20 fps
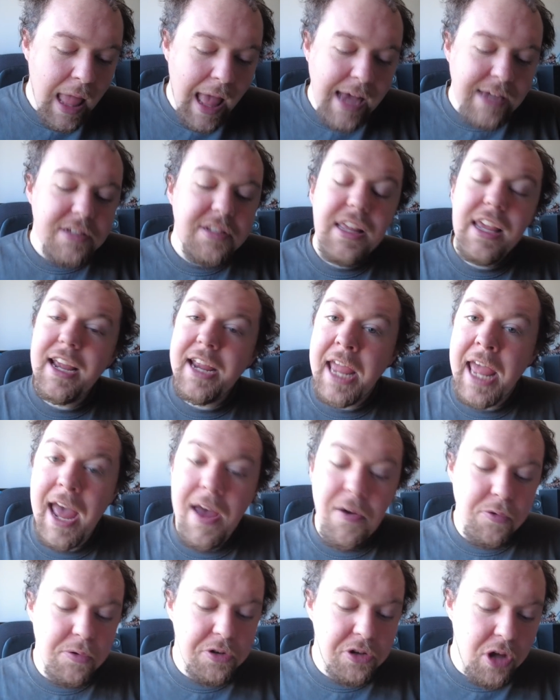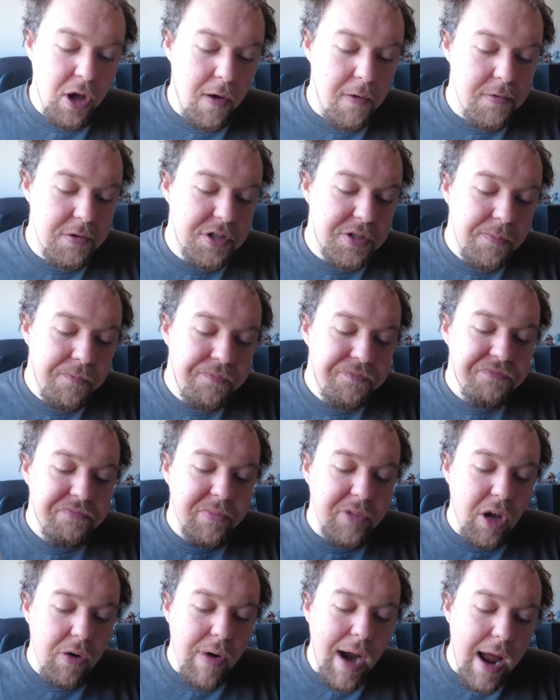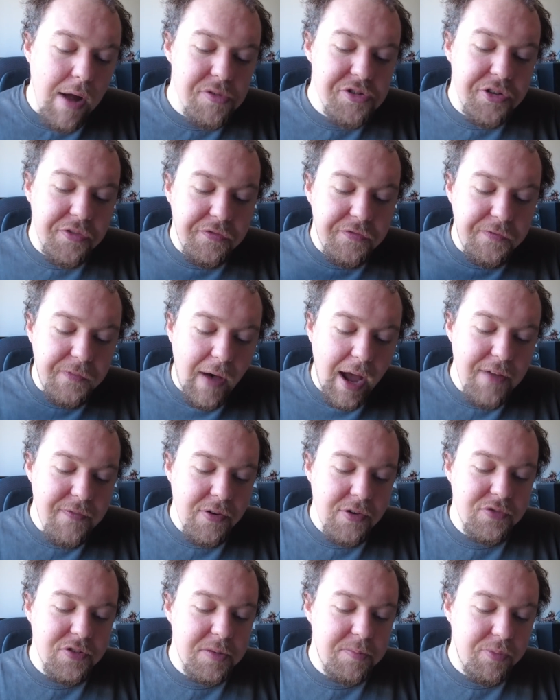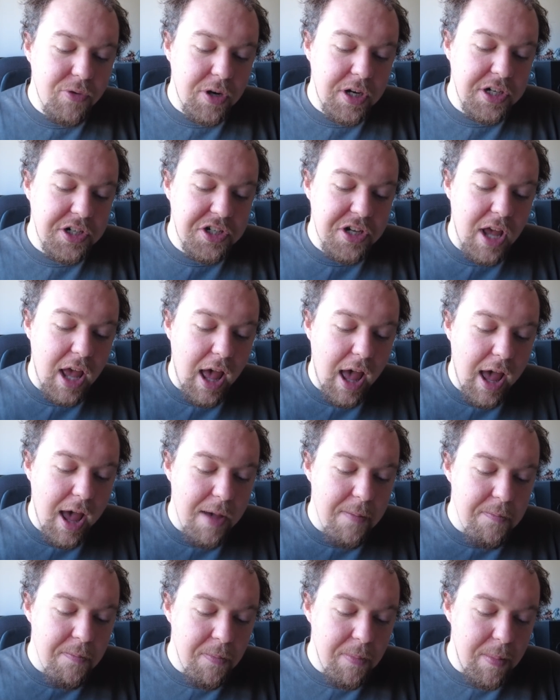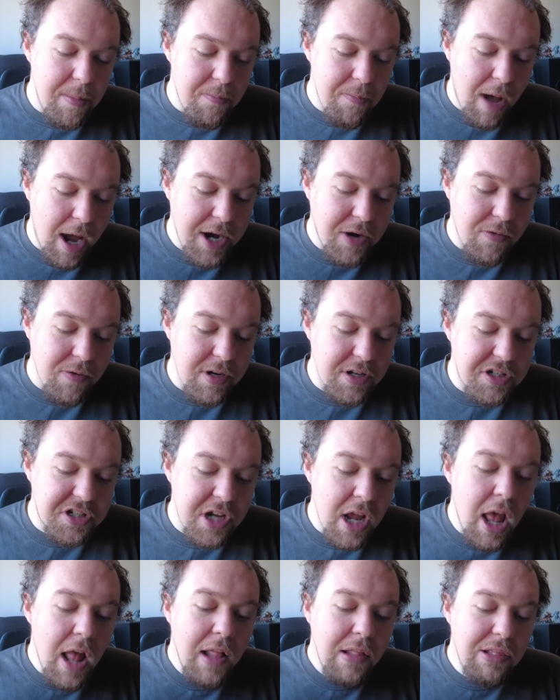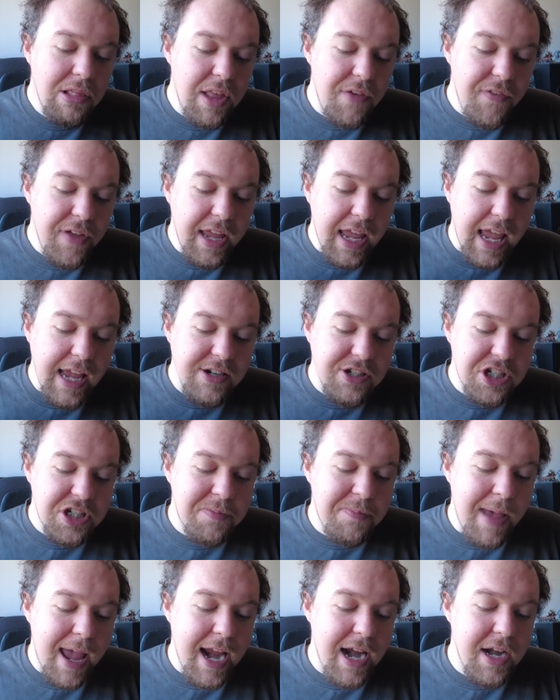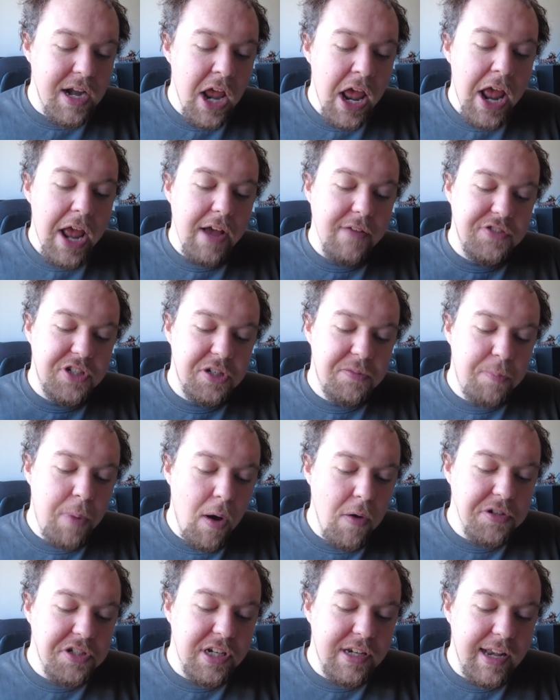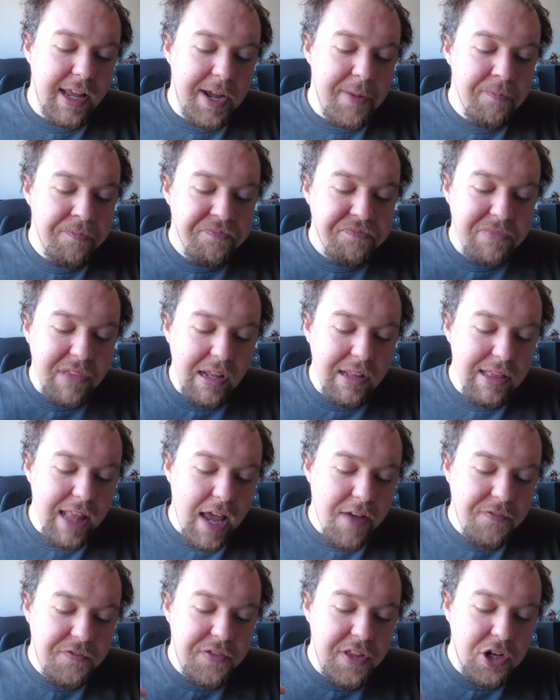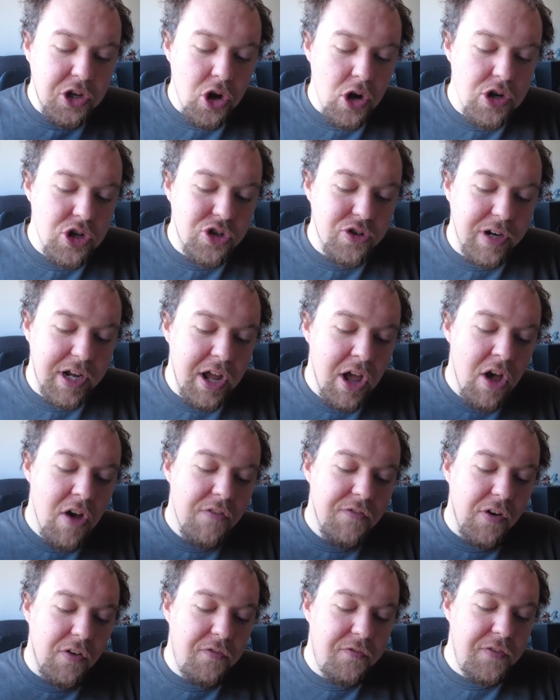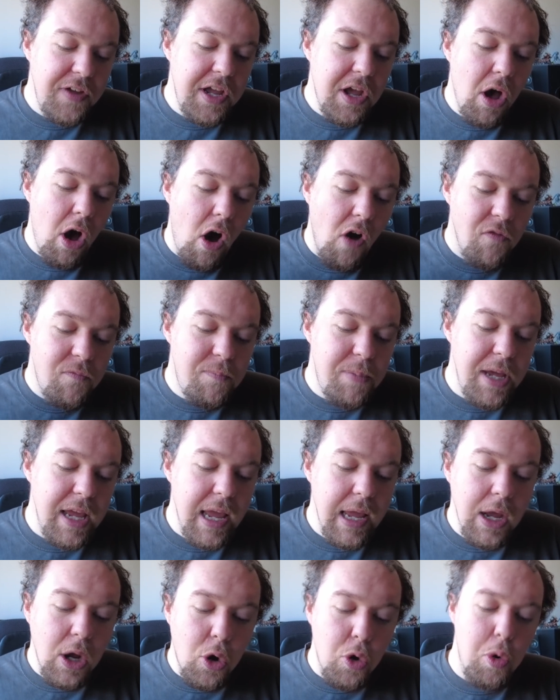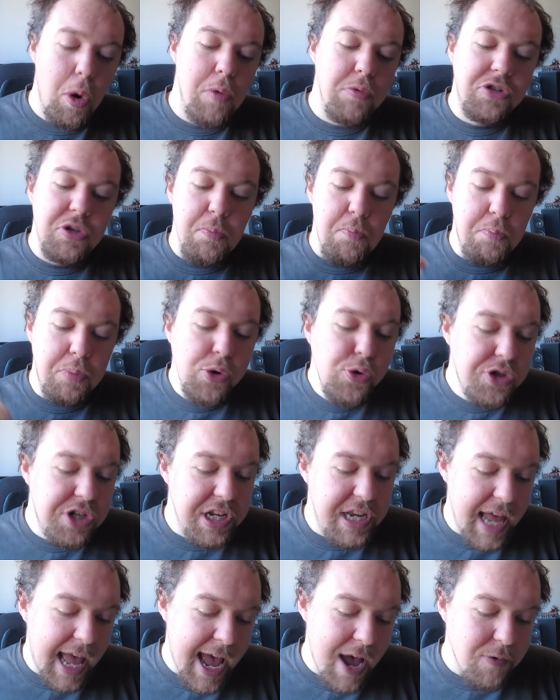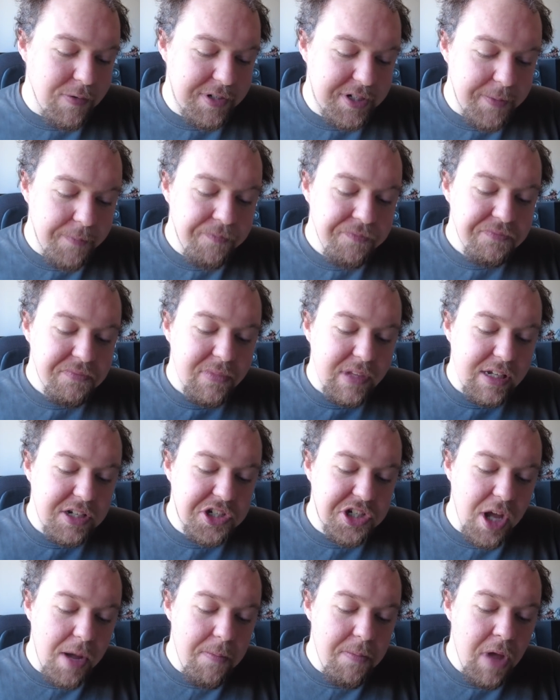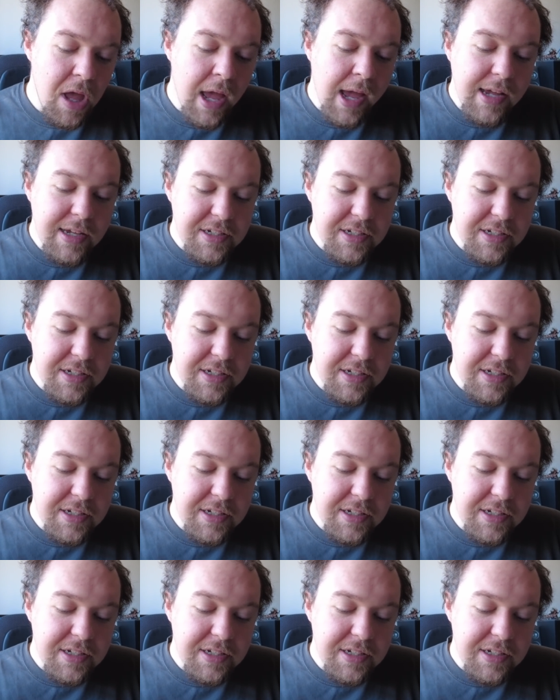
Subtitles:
As the account goes, around 500 British migrants living in Spain have supposedly left the country for fear of being, quote, booted out. Some